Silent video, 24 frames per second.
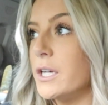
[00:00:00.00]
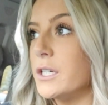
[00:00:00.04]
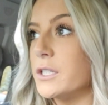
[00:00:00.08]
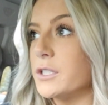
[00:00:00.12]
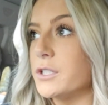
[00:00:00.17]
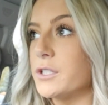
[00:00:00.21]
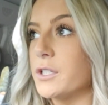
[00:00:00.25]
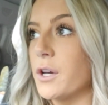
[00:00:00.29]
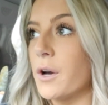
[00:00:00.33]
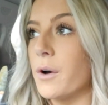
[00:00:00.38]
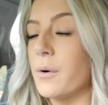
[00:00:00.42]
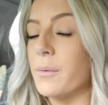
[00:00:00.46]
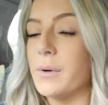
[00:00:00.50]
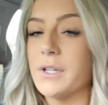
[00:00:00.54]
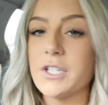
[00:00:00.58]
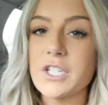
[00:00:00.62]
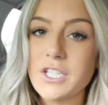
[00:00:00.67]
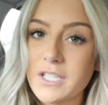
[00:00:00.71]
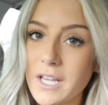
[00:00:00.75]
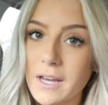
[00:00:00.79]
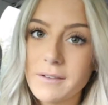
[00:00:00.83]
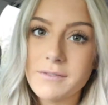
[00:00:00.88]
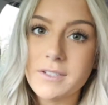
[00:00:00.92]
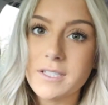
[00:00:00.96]
So we
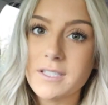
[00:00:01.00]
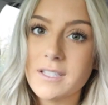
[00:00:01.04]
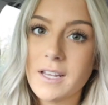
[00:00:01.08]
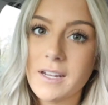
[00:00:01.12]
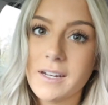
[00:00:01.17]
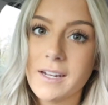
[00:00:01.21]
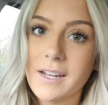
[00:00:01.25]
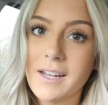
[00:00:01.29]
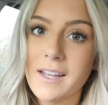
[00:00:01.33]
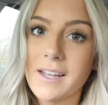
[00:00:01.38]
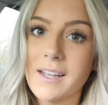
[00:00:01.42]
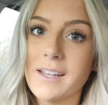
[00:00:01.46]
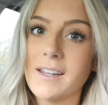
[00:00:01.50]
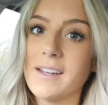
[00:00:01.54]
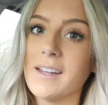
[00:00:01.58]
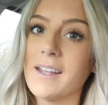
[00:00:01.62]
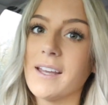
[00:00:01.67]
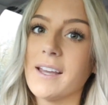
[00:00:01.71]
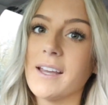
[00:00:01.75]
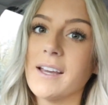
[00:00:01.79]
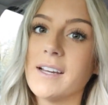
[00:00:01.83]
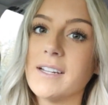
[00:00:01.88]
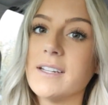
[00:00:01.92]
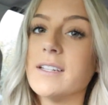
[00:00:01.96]
just have to send it in
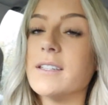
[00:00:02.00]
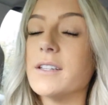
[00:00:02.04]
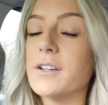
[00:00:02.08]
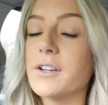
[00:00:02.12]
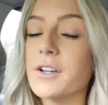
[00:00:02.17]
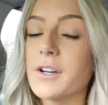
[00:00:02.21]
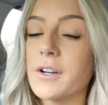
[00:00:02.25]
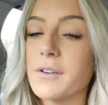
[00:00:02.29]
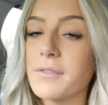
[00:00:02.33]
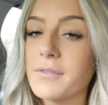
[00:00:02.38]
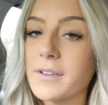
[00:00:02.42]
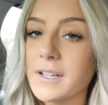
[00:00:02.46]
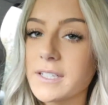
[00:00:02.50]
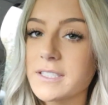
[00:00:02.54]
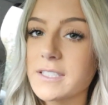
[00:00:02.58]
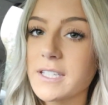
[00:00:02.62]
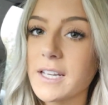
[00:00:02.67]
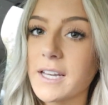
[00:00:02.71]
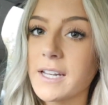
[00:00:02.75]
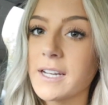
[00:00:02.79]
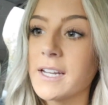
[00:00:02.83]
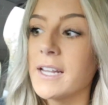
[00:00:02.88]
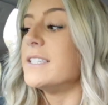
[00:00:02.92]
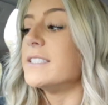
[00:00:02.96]
and they're gonna fix
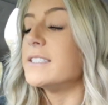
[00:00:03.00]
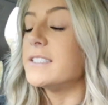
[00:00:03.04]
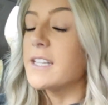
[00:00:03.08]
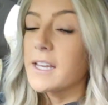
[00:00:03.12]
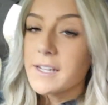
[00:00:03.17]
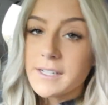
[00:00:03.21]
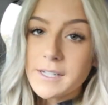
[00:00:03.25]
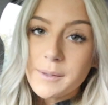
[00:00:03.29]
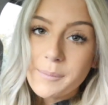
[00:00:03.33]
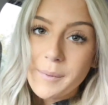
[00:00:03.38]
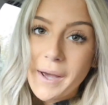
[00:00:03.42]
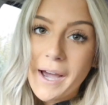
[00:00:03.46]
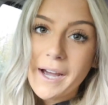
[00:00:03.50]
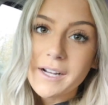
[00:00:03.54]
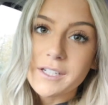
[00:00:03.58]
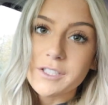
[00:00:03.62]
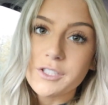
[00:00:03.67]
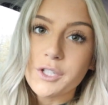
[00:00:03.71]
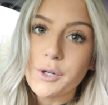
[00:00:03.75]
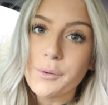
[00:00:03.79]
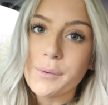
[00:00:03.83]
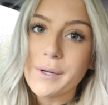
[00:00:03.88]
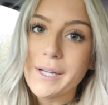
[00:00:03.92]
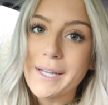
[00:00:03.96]
it, send it back
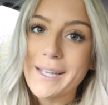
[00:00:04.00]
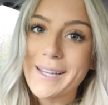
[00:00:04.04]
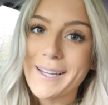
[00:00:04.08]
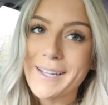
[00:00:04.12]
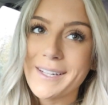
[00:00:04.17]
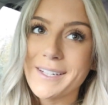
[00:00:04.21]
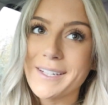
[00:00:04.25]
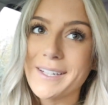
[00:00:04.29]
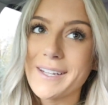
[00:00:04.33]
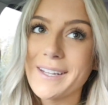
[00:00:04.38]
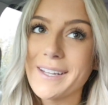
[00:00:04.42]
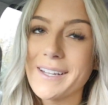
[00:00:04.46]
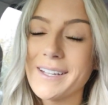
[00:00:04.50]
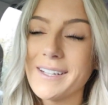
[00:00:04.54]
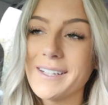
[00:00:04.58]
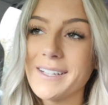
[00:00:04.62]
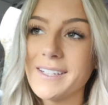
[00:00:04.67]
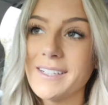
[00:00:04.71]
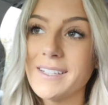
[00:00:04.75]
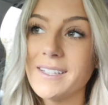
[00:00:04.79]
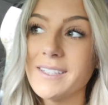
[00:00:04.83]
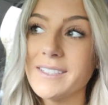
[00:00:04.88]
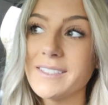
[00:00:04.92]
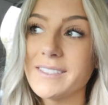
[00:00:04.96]
so we can
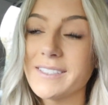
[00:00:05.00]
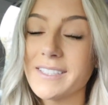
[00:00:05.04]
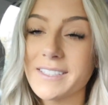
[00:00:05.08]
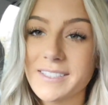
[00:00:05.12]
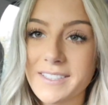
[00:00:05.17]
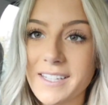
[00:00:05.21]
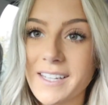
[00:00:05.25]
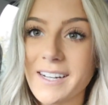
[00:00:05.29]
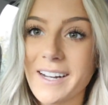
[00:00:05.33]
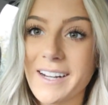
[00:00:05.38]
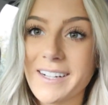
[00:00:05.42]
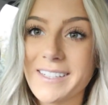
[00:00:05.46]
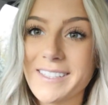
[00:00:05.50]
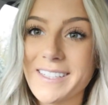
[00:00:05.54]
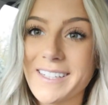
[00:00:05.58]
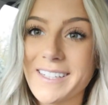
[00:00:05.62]
disconnect